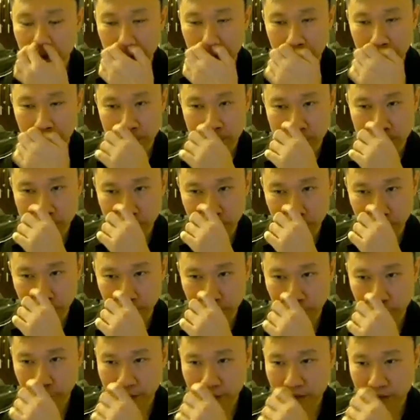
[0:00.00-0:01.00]
So
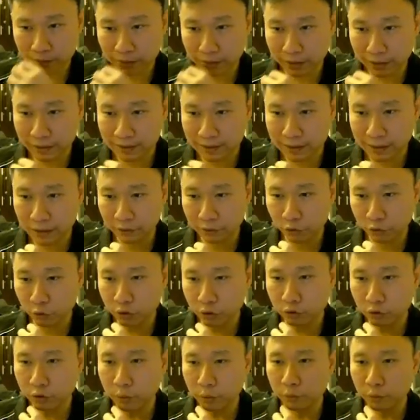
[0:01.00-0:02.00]
for example, let's say if you want
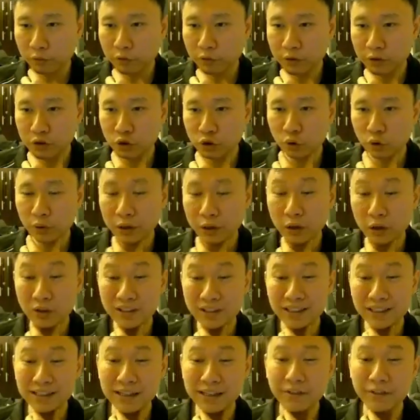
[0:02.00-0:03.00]
to remove a stone, it costs
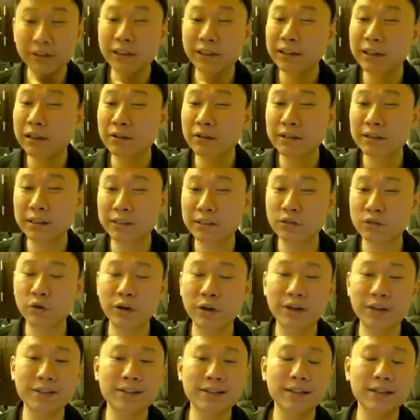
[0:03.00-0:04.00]
like 70,000. It's
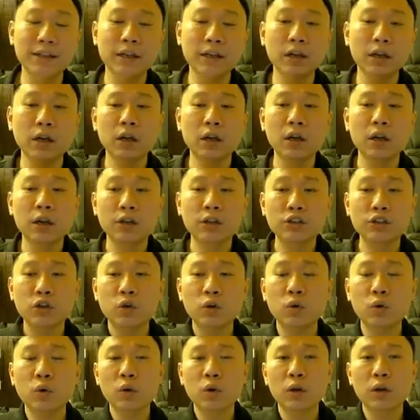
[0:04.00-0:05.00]
crazy.
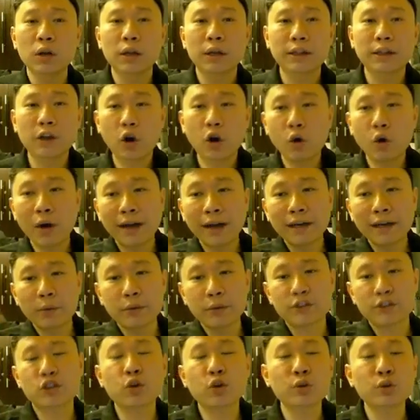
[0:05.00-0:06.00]
So the whole idea with
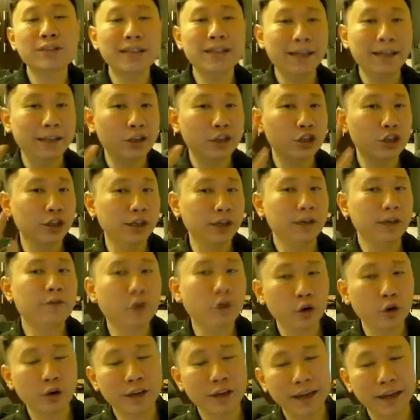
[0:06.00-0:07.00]
stones initially
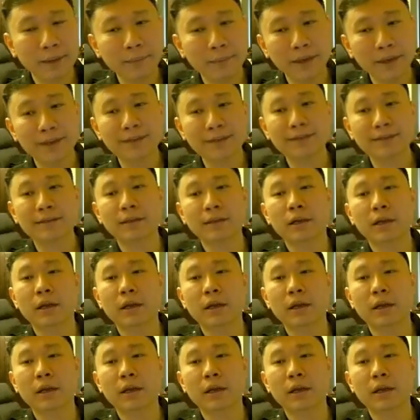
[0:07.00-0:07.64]
for your game is